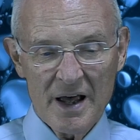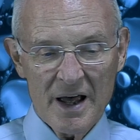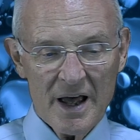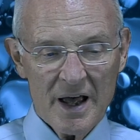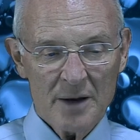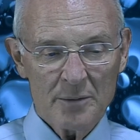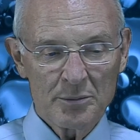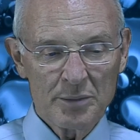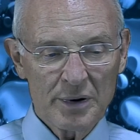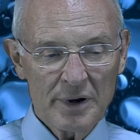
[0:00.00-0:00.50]

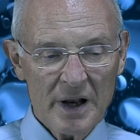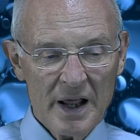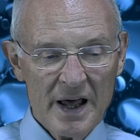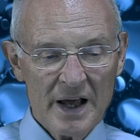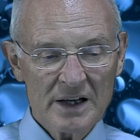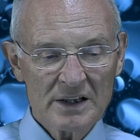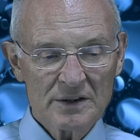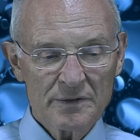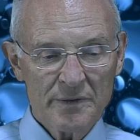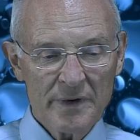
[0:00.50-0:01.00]
And
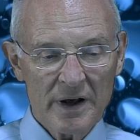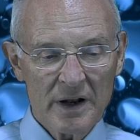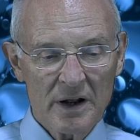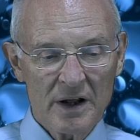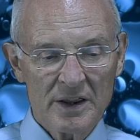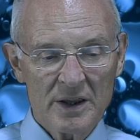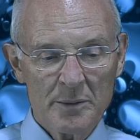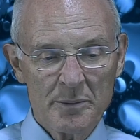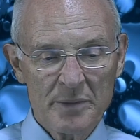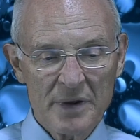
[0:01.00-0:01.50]
plagues fell
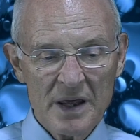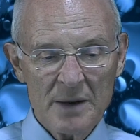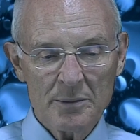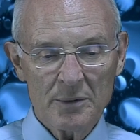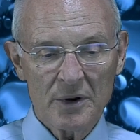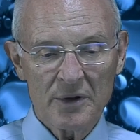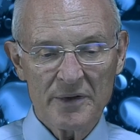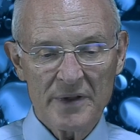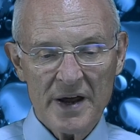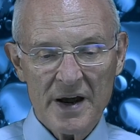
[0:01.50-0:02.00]
on the
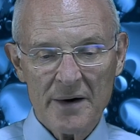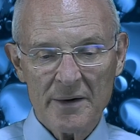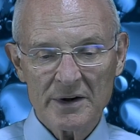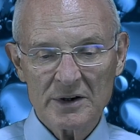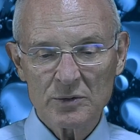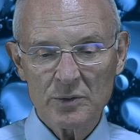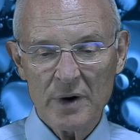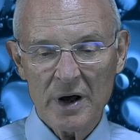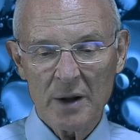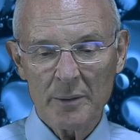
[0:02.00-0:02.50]
people there
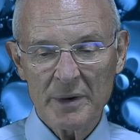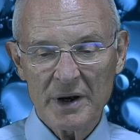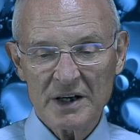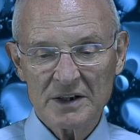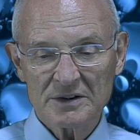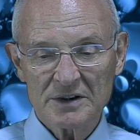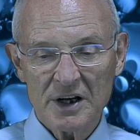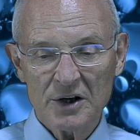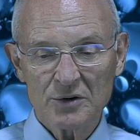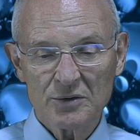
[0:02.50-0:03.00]
as well
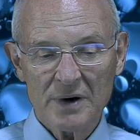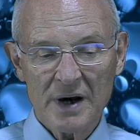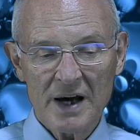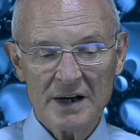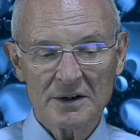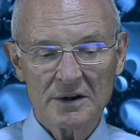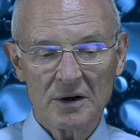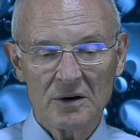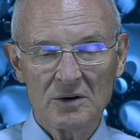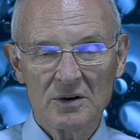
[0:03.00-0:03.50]
because they
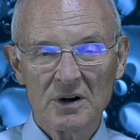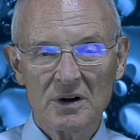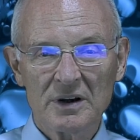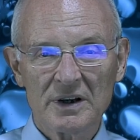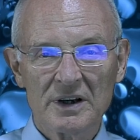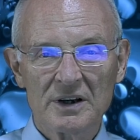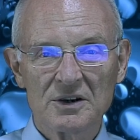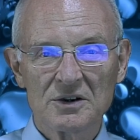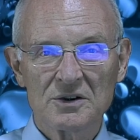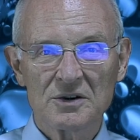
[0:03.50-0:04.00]
tried to look
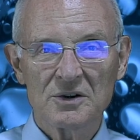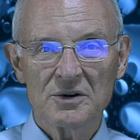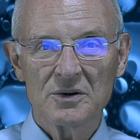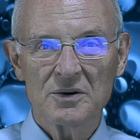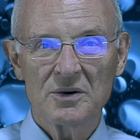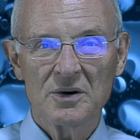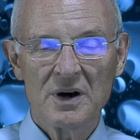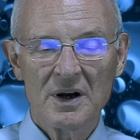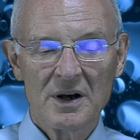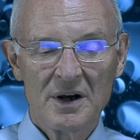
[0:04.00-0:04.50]

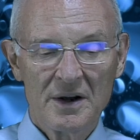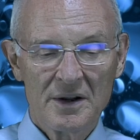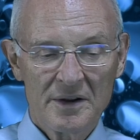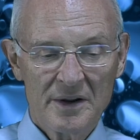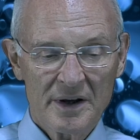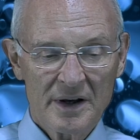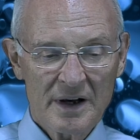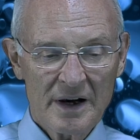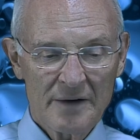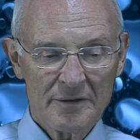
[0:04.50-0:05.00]
into
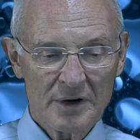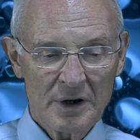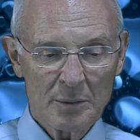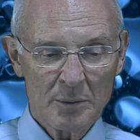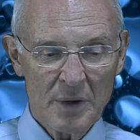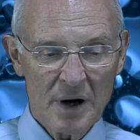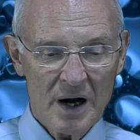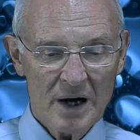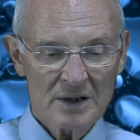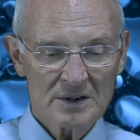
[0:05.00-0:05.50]
the covenant
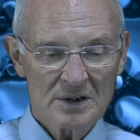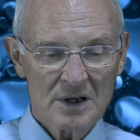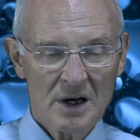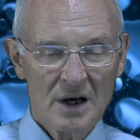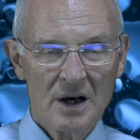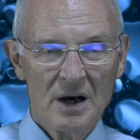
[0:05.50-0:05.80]
box.